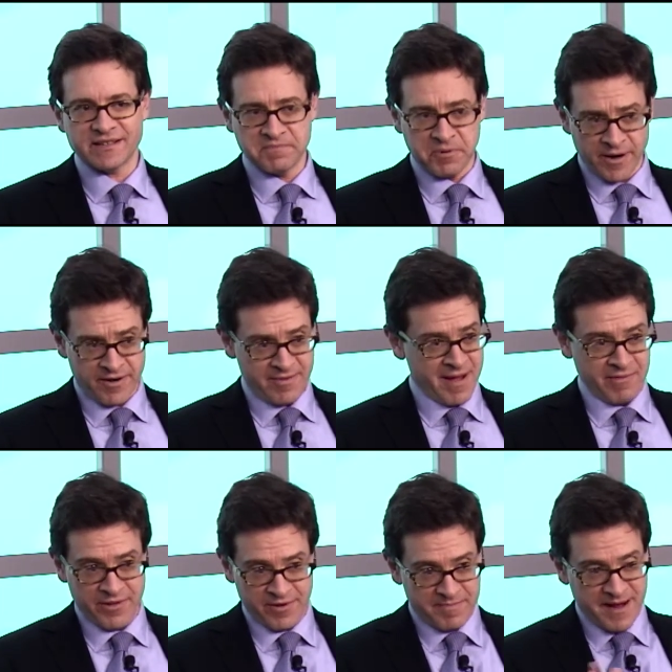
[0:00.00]
important to remember
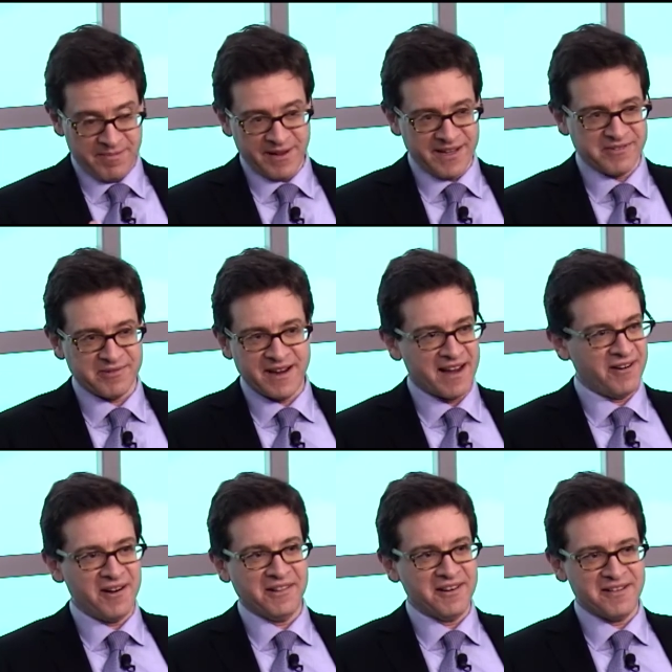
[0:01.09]
the Republicans were not
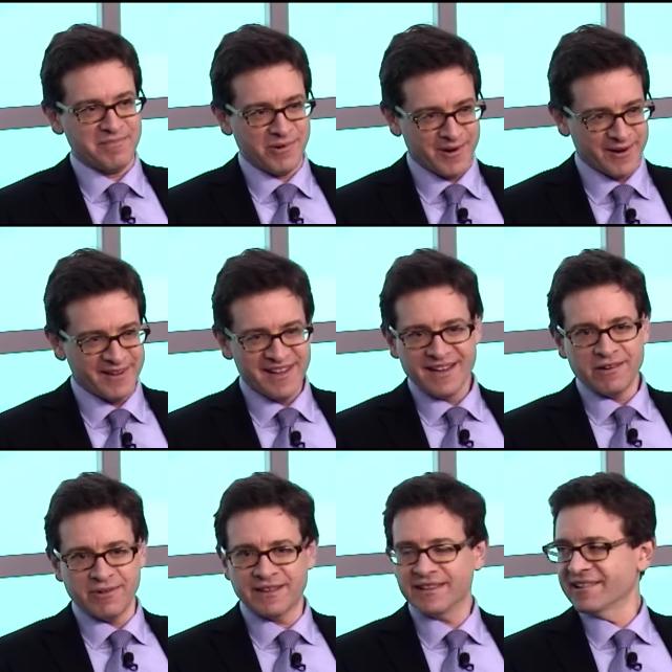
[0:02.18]
all on board
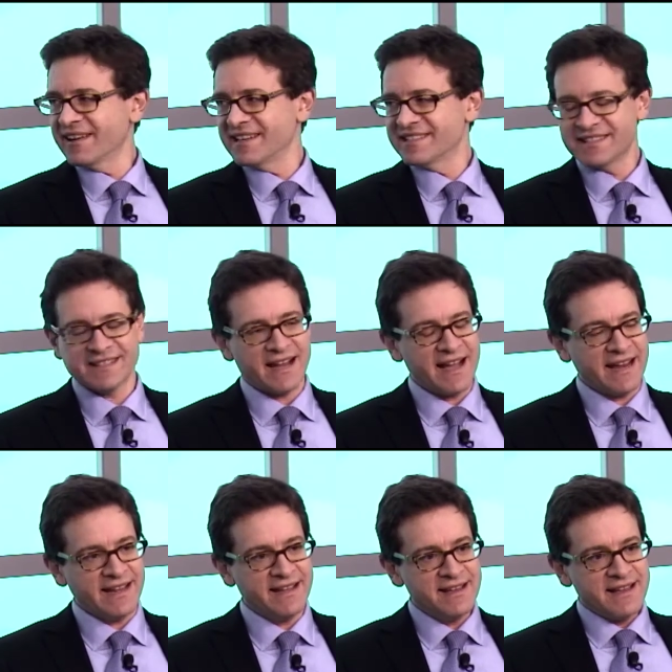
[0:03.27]
with the Great
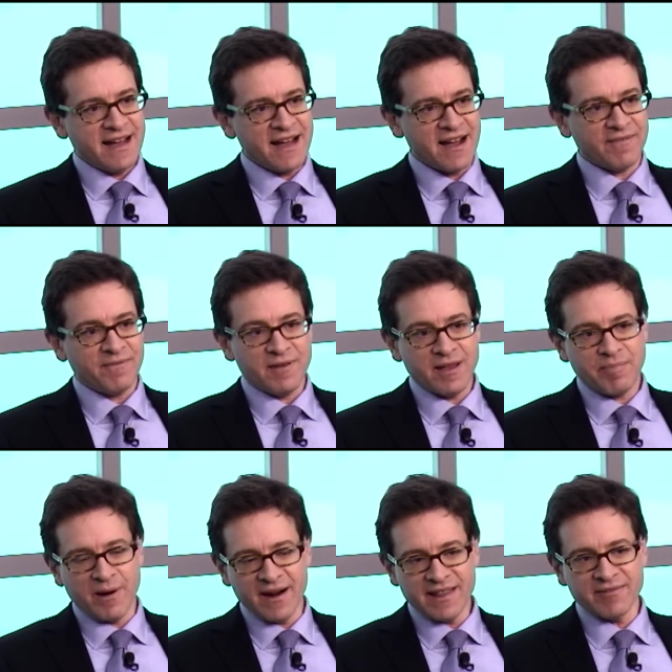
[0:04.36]
Society.
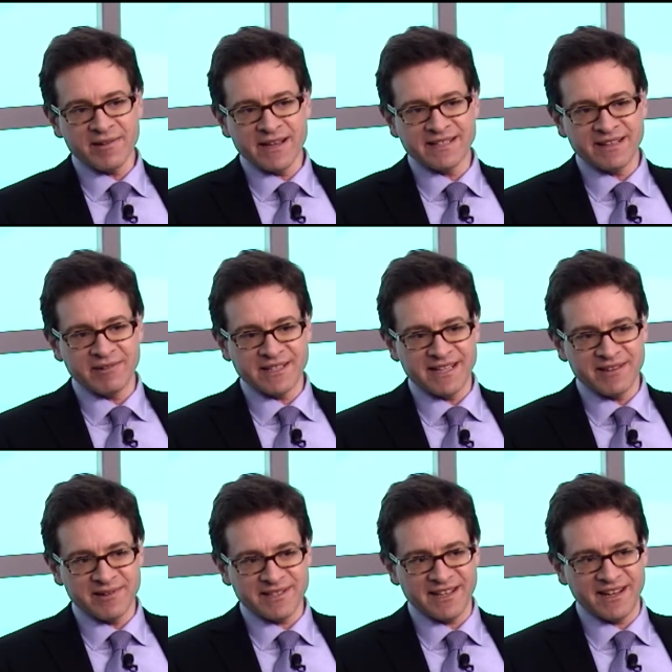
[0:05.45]
Part of the reason was he
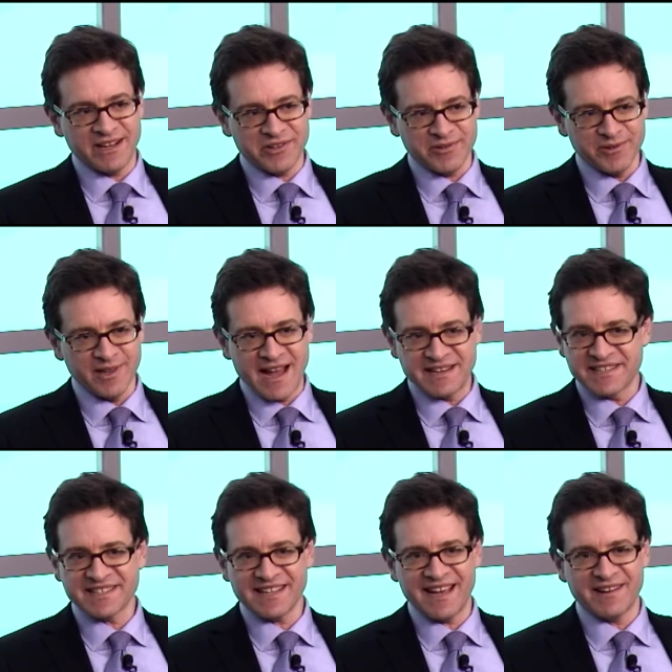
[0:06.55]
was a true
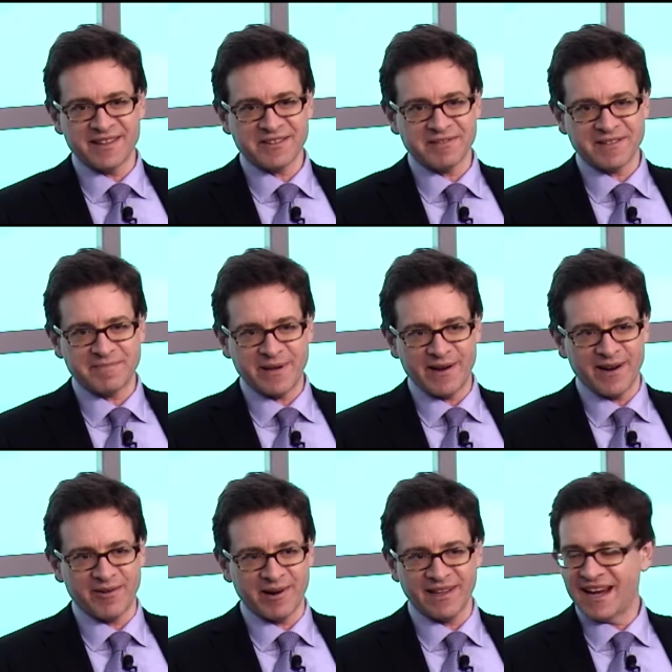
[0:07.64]
legislator. This was a period
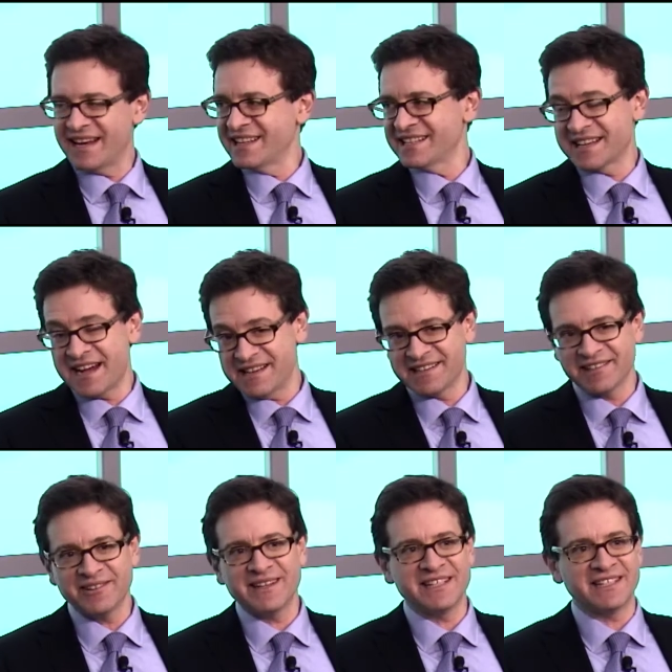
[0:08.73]
where a lot of these guys,
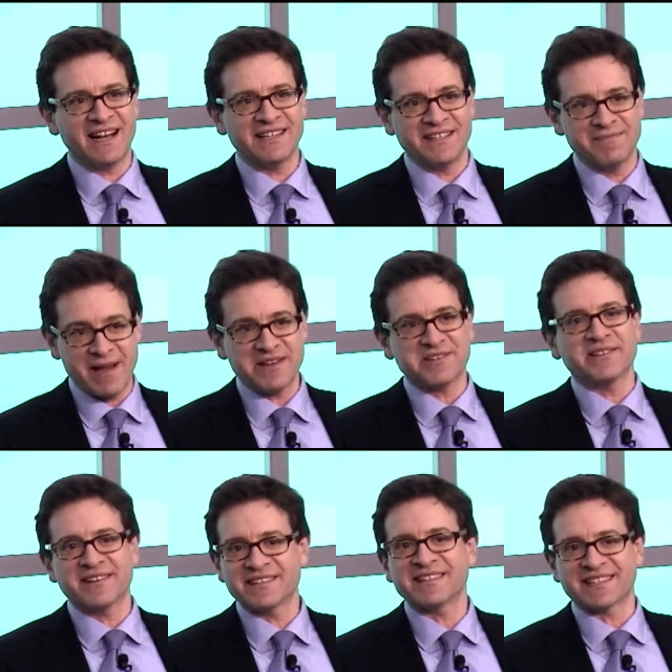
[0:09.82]
including Johnson, measured
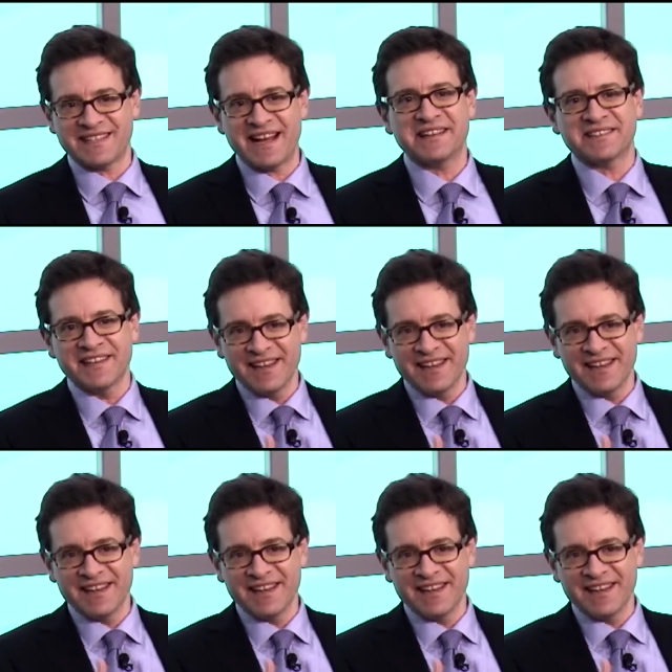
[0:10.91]
their success